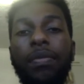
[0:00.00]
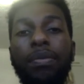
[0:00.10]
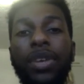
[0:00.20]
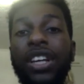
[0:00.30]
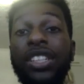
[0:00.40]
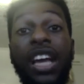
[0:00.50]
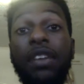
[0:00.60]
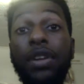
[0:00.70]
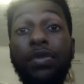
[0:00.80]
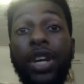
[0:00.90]
because they have
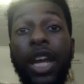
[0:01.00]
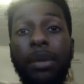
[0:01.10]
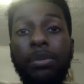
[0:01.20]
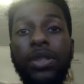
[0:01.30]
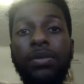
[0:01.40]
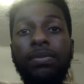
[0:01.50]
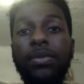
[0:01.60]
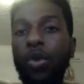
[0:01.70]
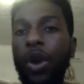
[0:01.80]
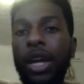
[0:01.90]
different names,
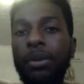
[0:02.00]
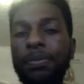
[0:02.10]
right?